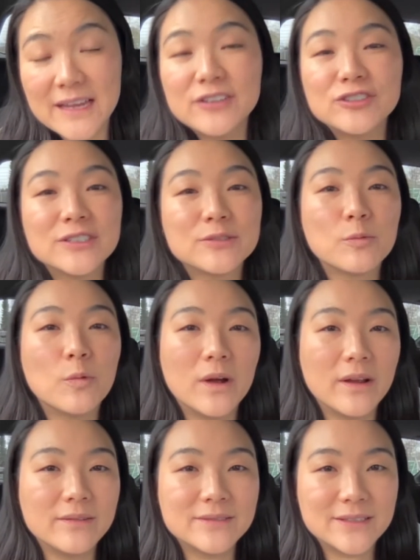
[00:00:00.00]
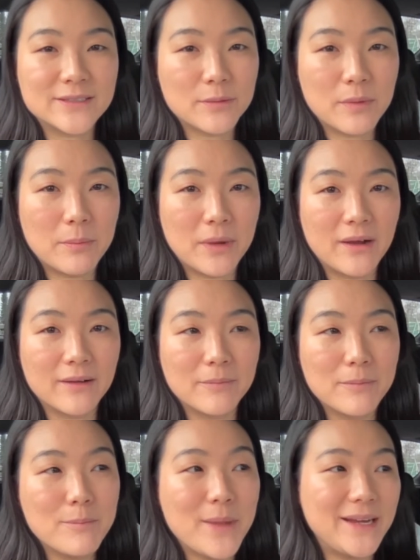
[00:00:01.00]
It's just one system among
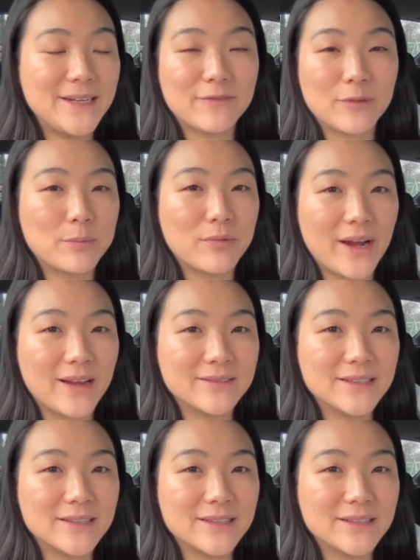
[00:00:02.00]
many different brands.